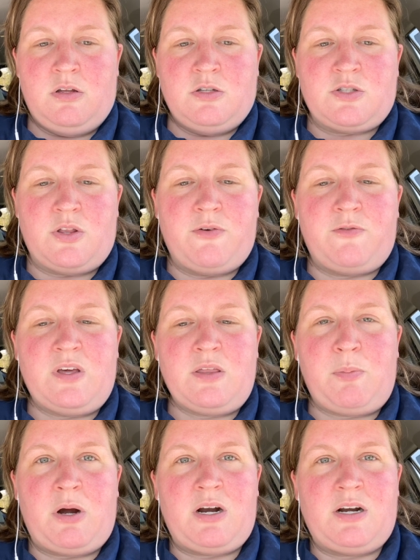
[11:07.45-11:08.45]
So the fifth
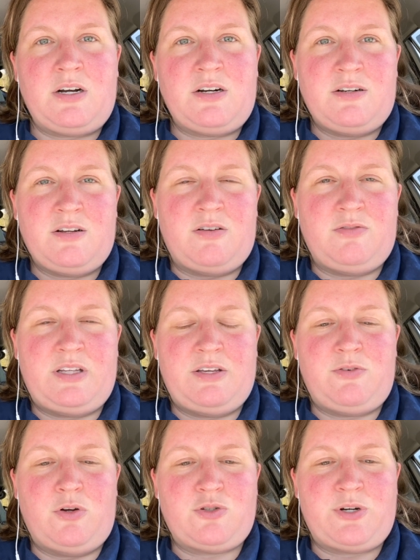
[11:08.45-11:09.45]
part of leave
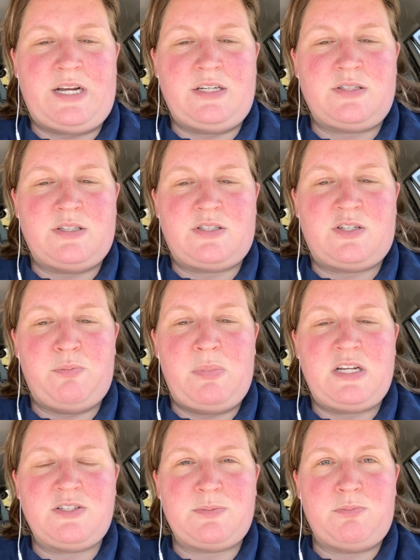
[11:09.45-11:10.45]
no trace is to
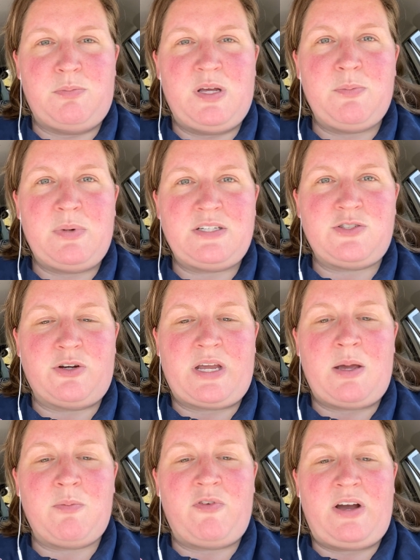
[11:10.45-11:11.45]
minimize your
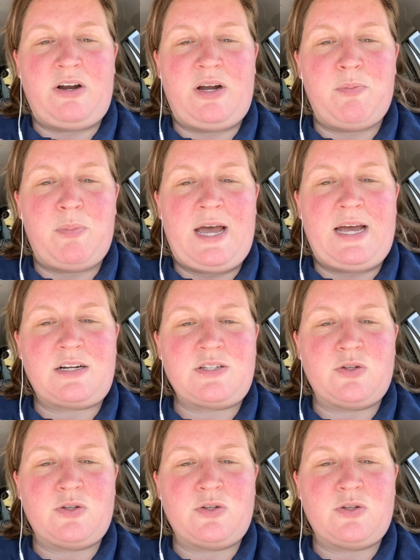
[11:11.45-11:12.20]
campfire impact.